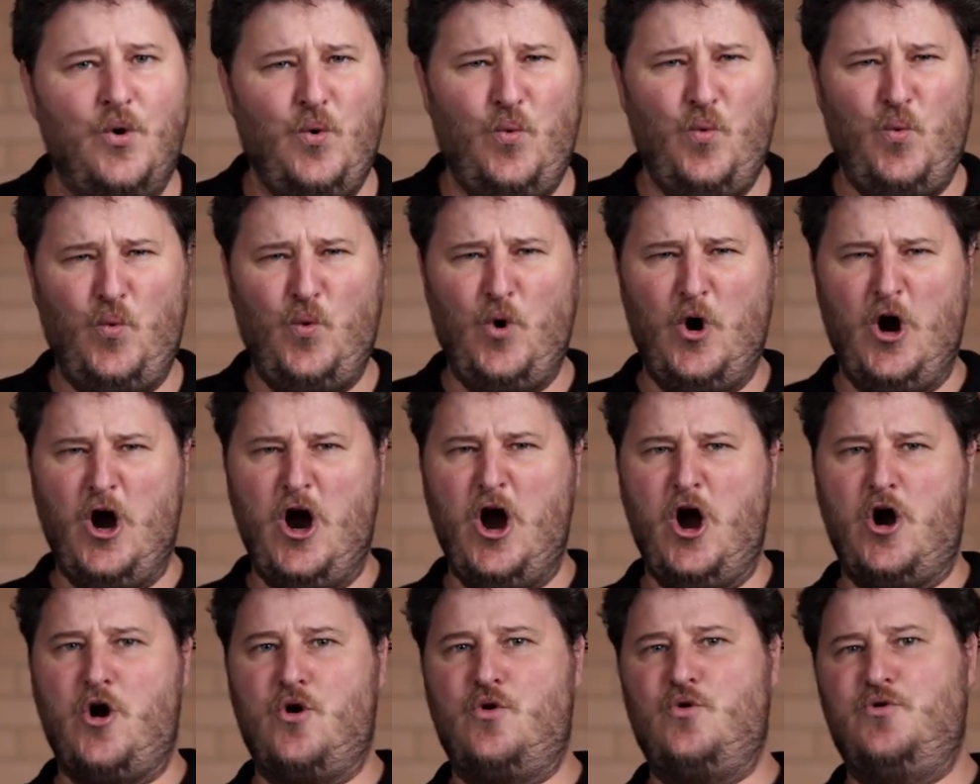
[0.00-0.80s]

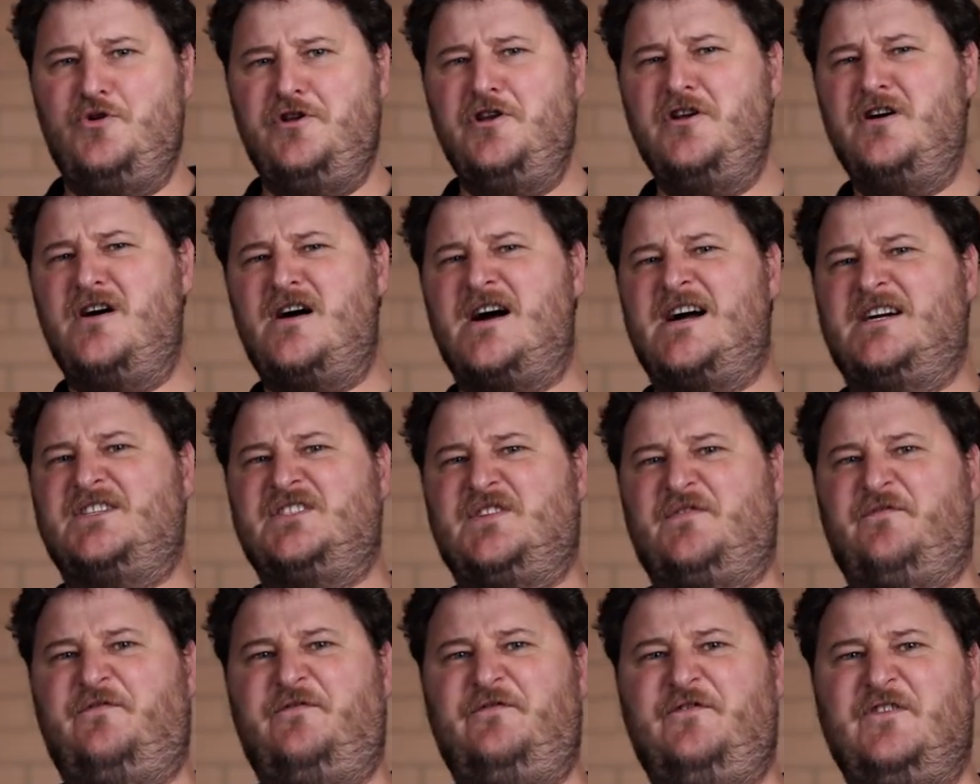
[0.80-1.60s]
Whoa,
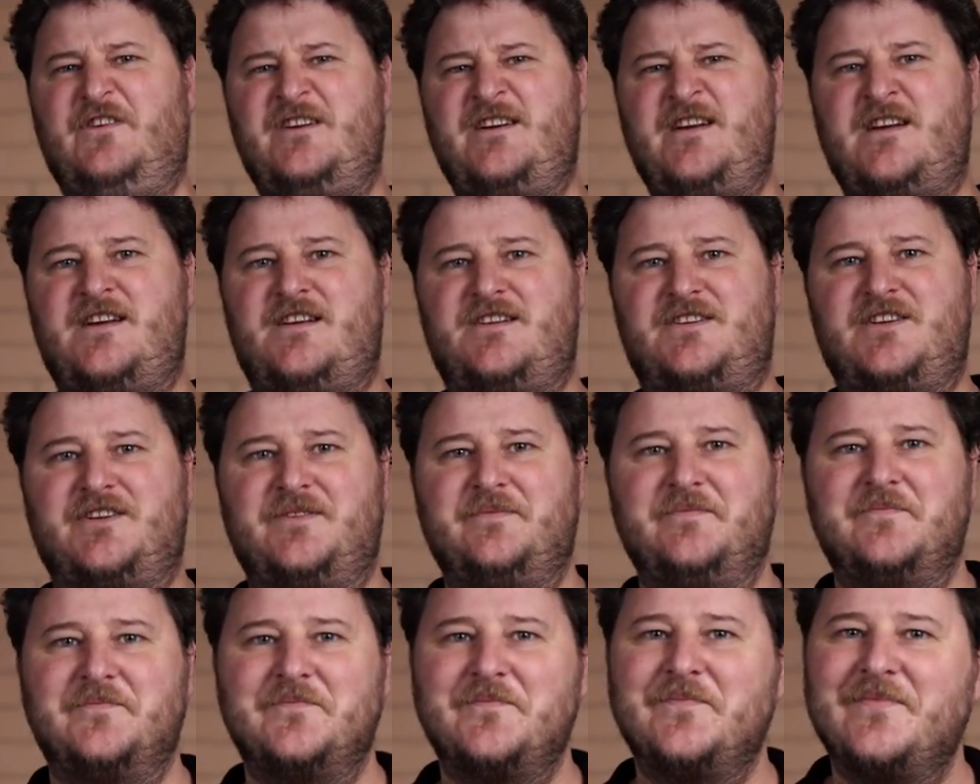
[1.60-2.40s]
nice
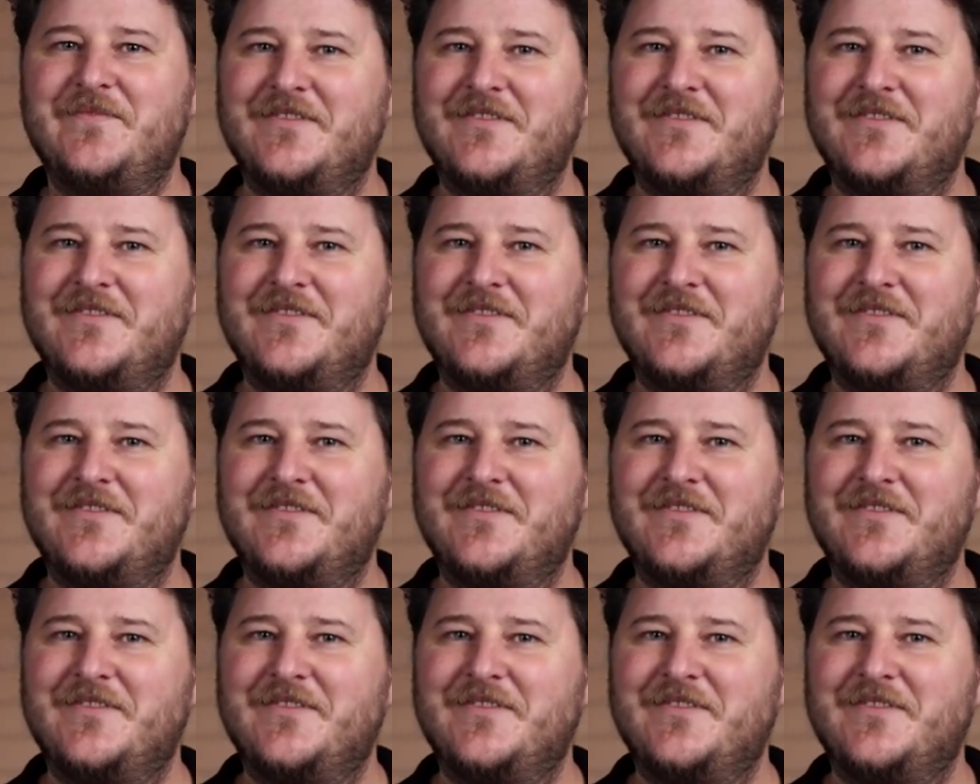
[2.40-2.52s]
feet.